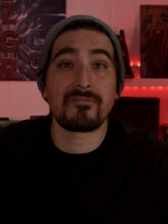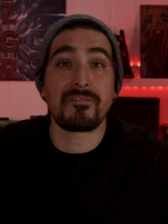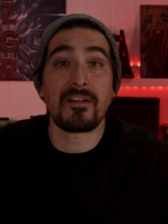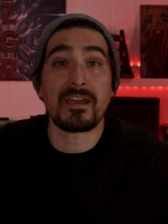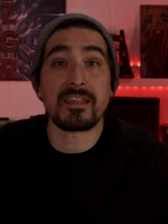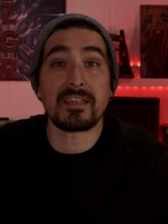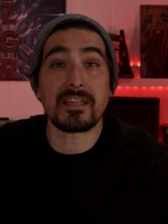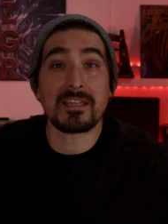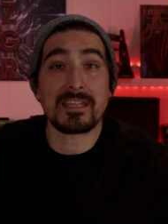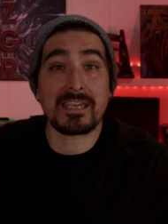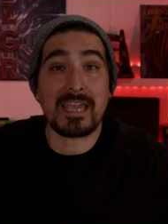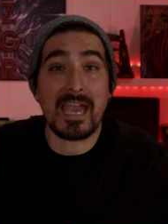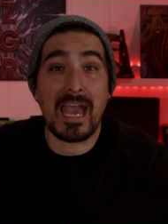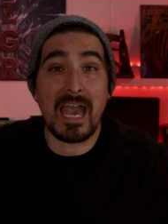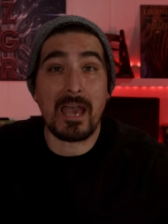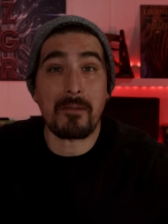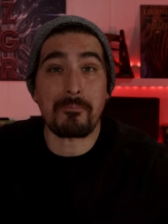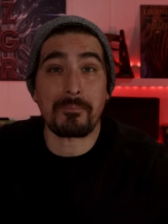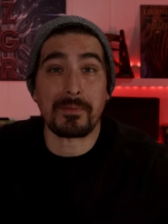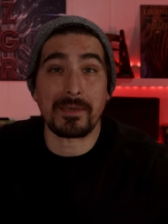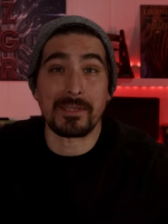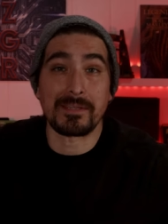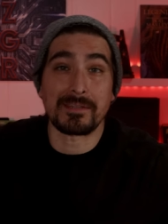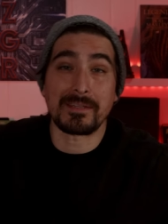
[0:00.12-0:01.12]
finally
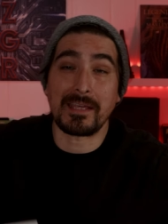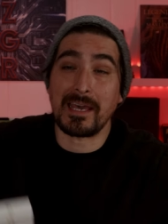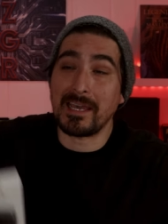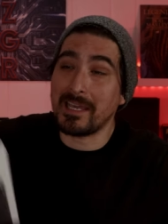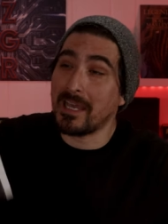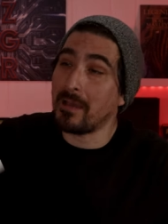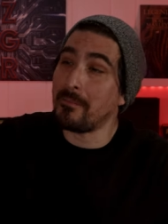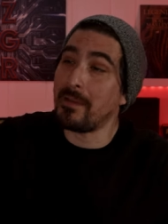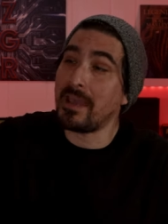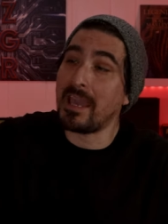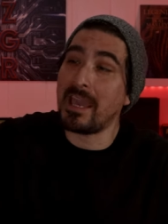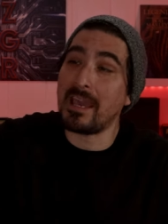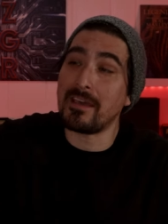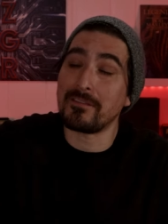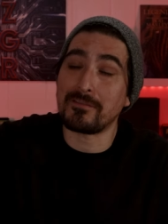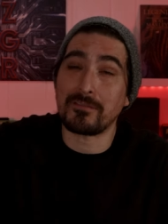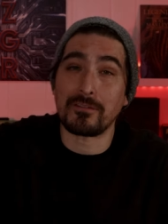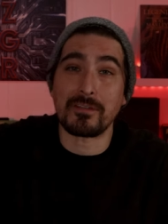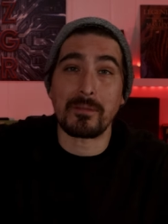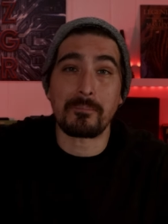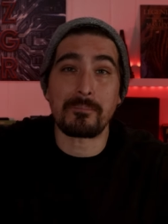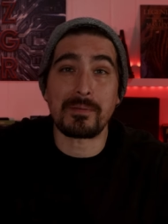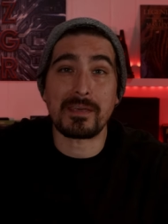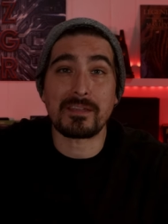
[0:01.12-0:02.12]
happened. I got my hands
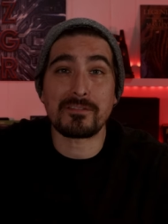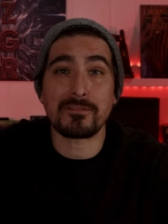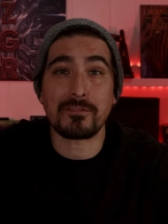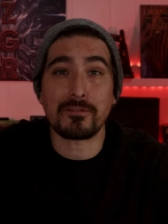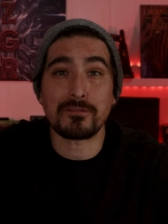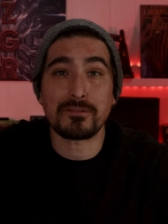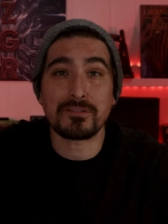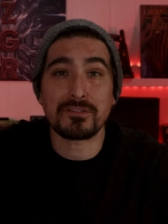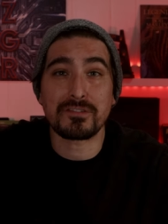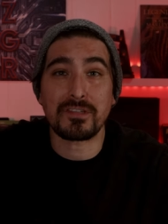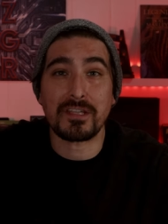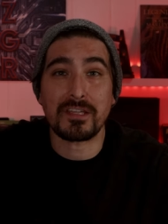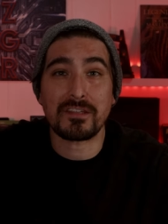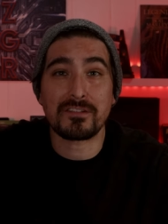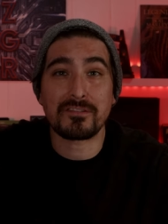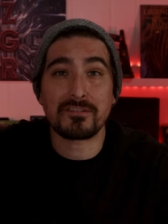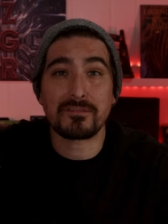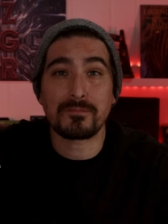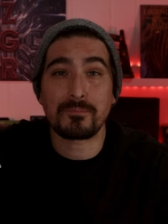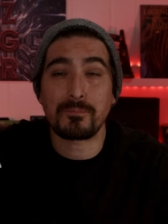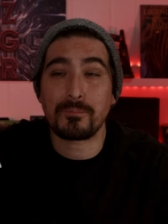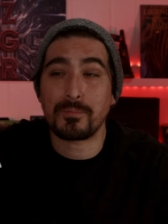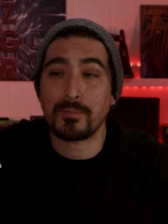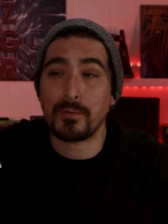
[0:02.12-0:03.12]
on a Pixel
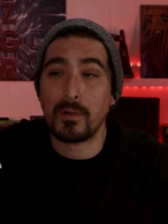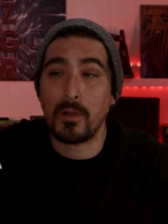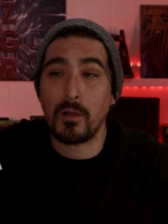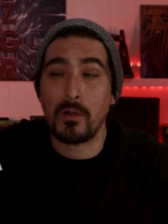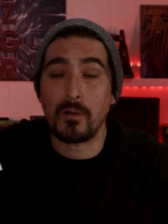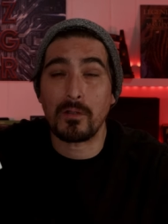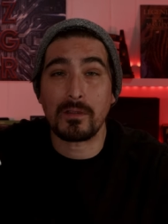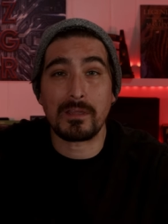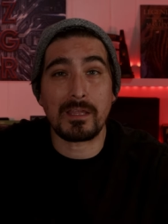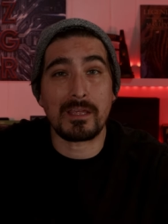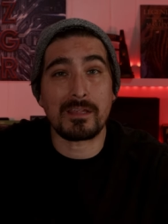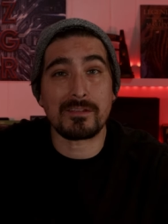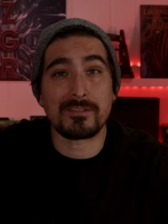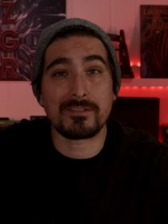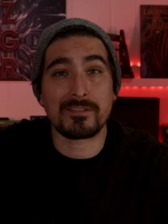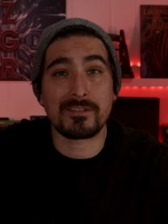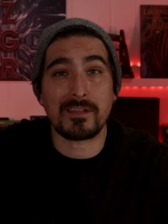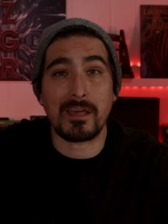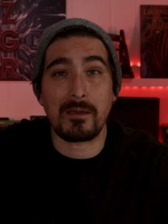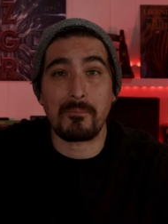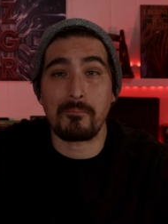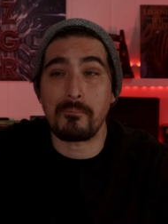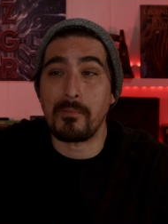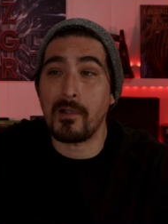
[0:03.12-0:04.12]
6 Pro.
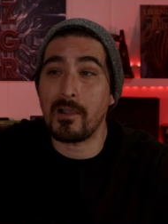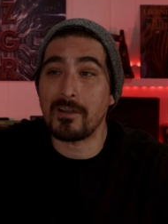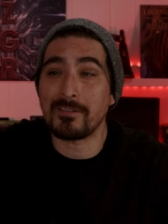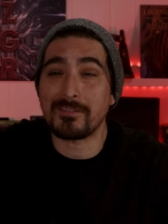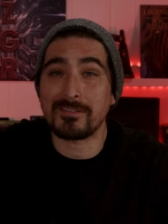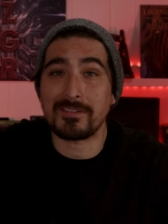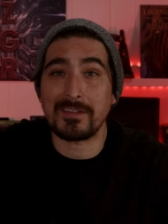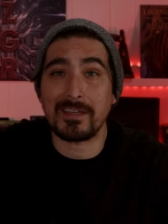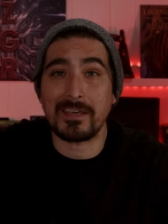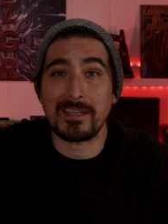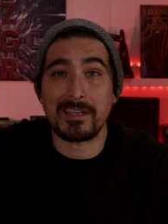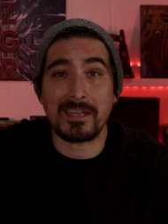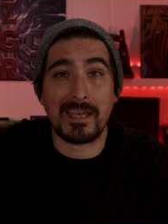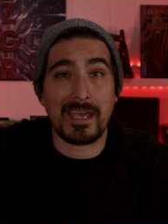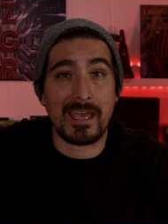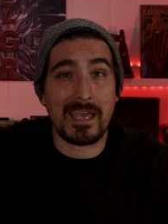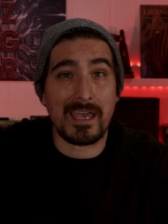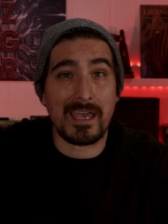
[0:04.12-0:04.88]
Let's unbox it